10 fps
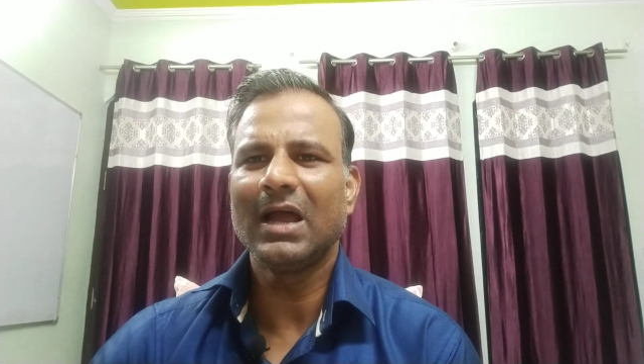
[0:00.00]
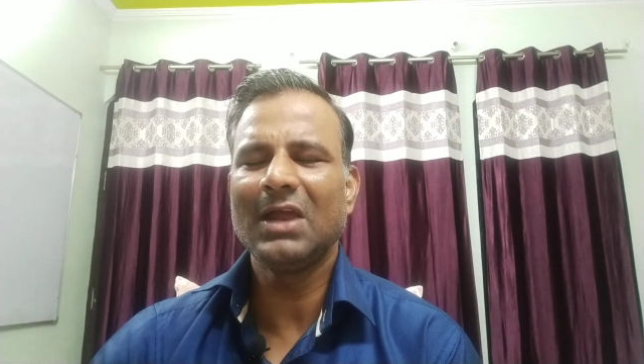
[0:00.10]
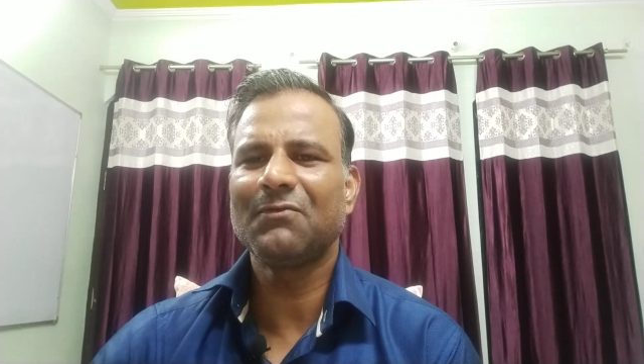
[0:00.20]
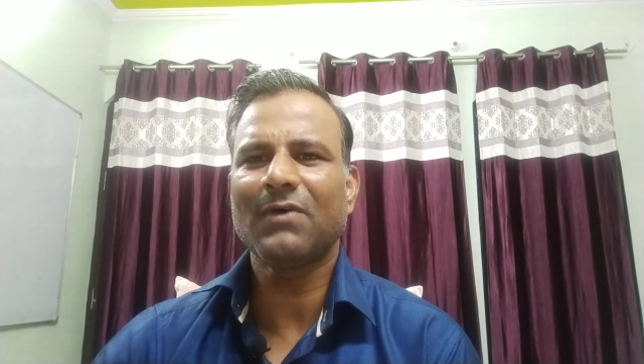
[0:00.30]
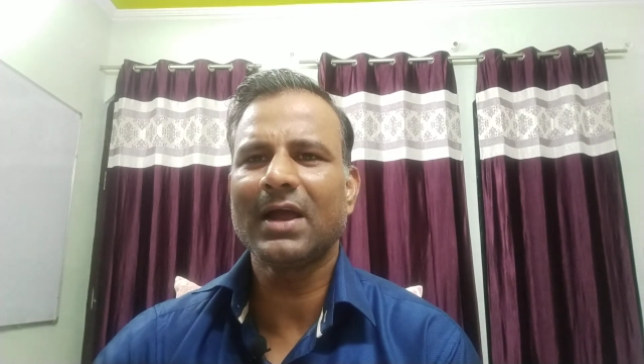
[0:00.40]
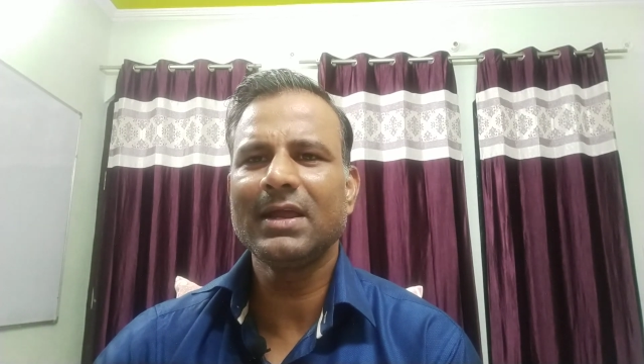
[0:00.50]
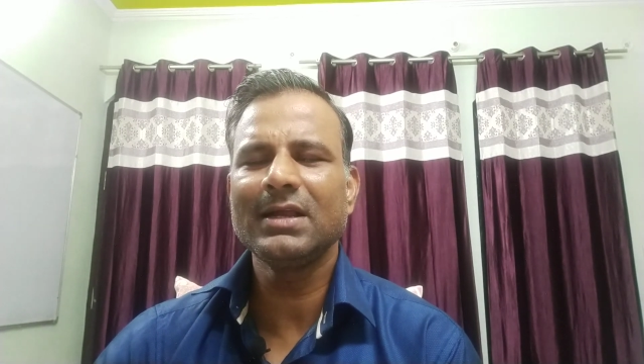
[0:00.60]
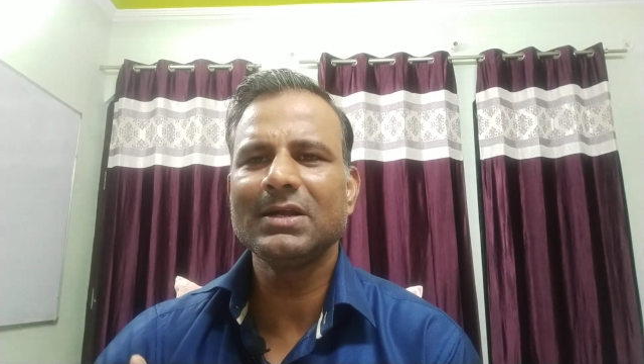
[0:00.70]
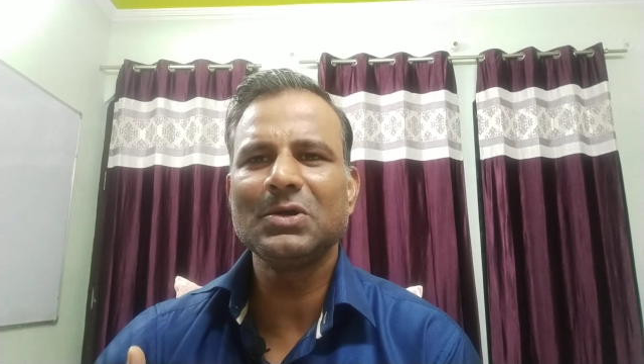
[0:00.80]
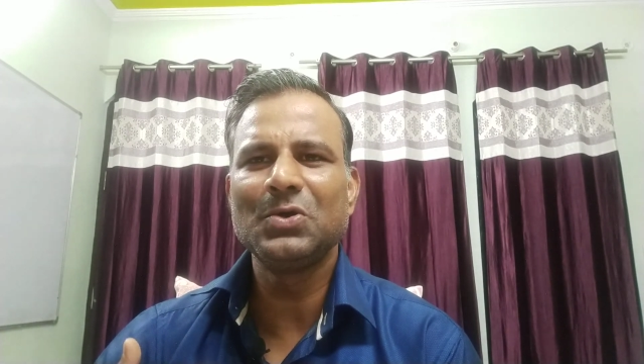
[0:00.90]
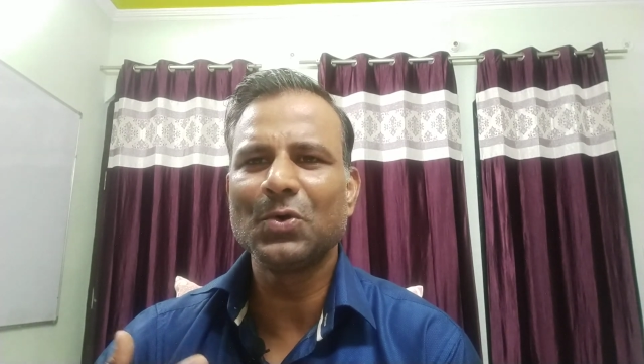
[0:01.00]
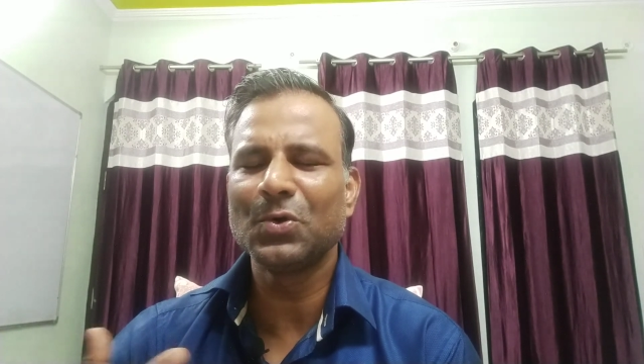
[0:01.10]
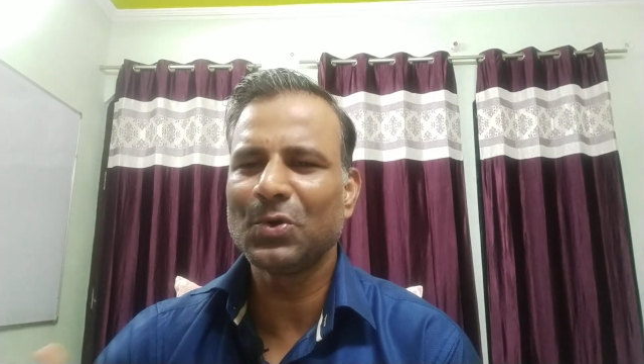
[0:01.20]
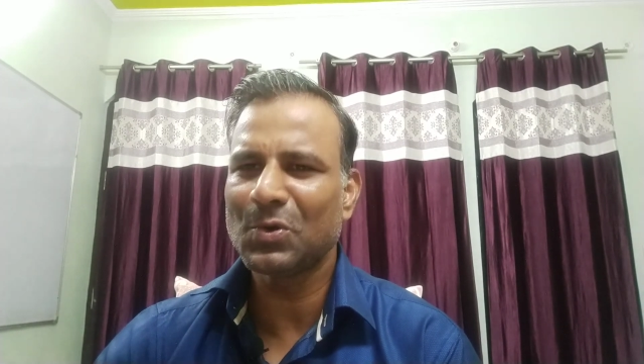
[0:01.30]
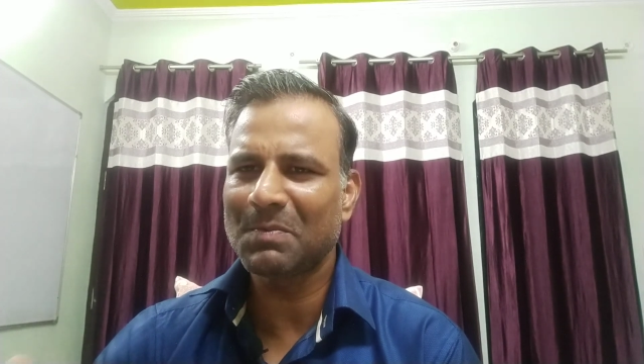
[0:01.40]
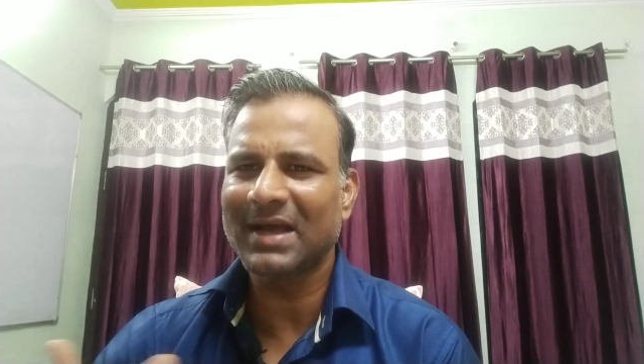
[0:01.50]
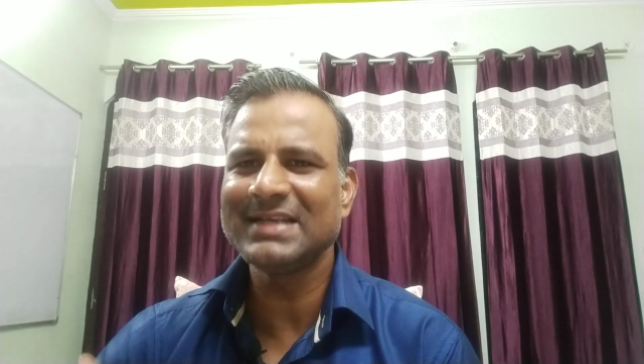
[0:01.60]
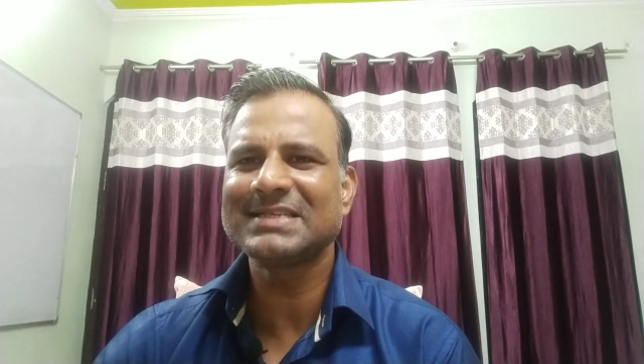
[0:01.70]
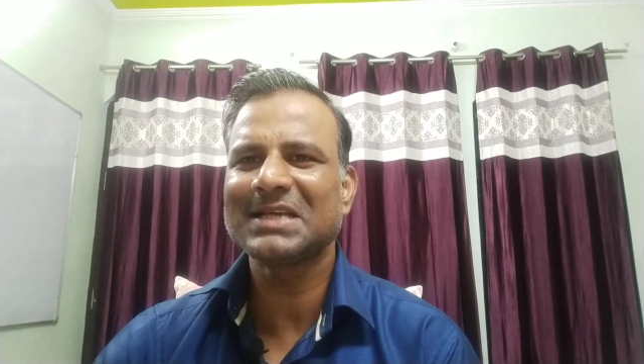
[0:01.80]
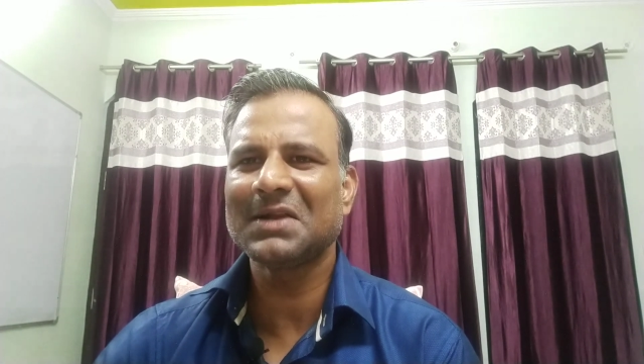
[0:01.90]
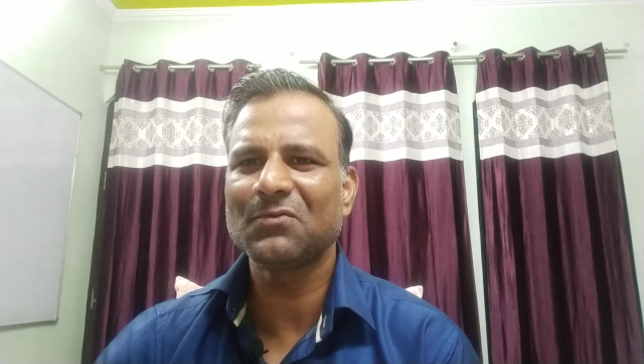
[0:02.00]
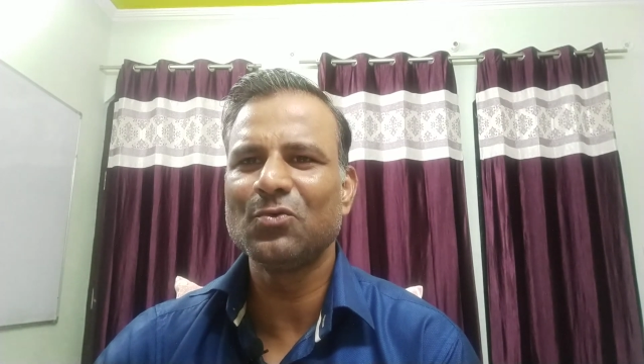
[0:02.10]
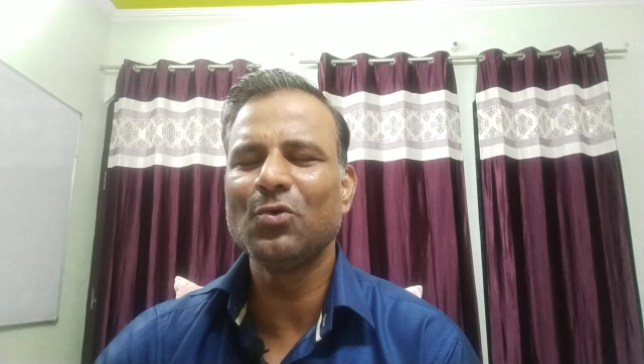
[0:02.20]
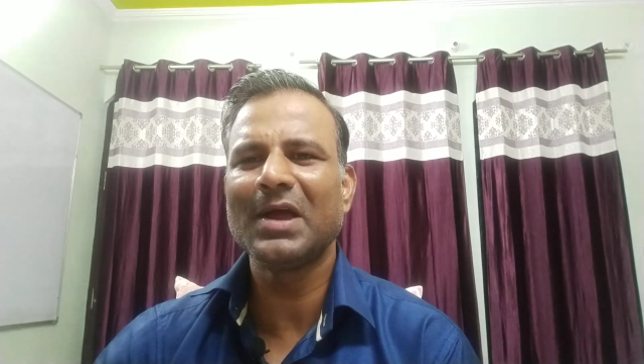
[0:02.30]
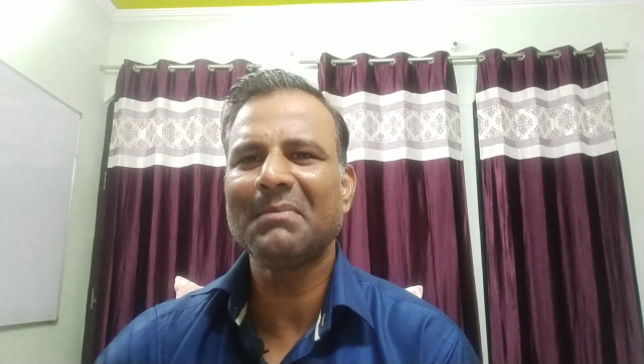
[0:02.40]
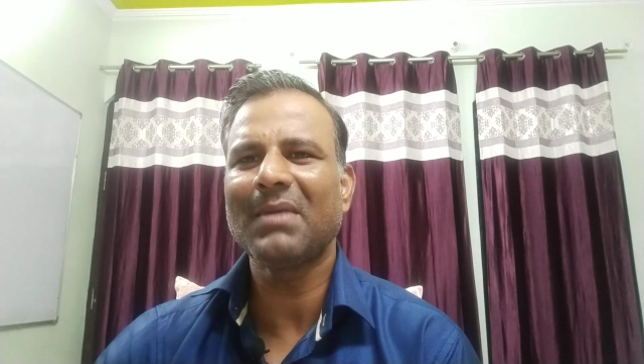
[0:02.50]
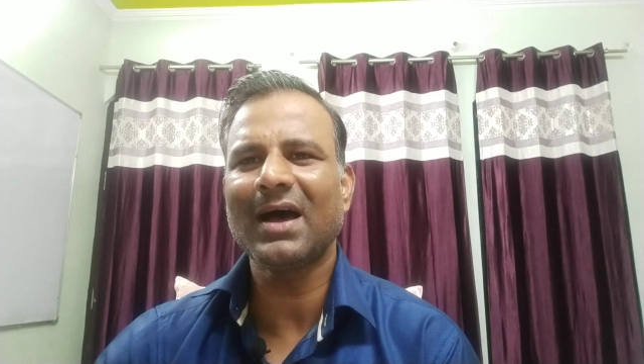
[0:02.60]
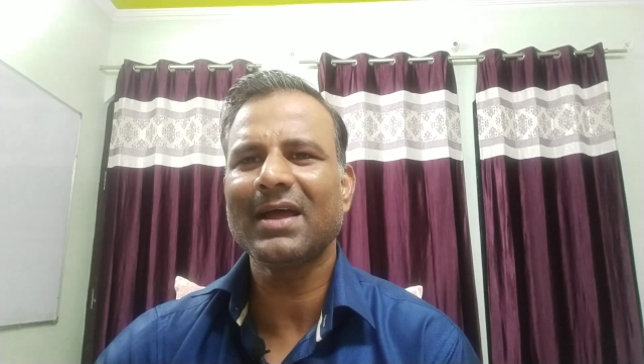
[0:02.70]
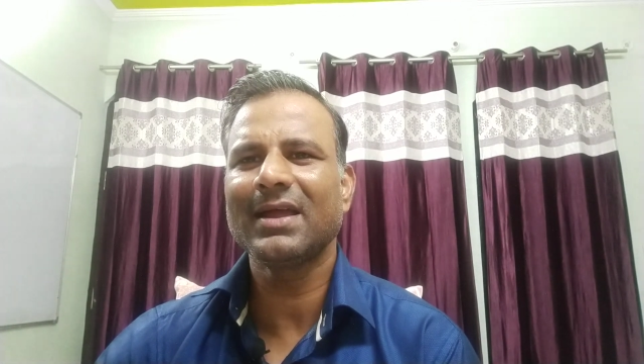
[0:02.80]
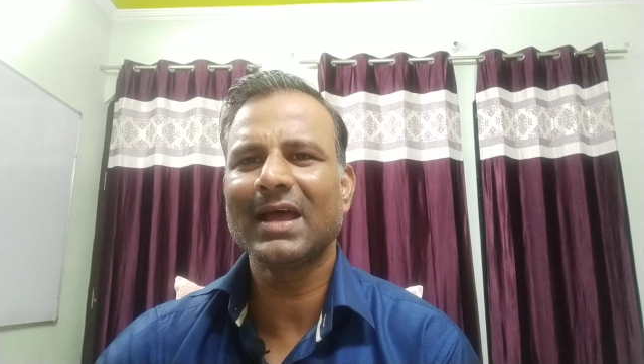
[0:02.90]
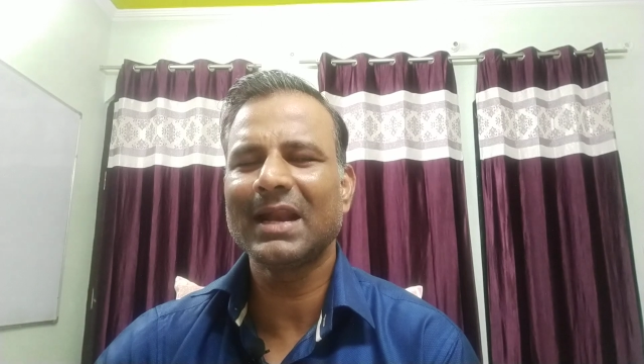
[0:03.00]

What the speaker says: If I don't know myself, who am I?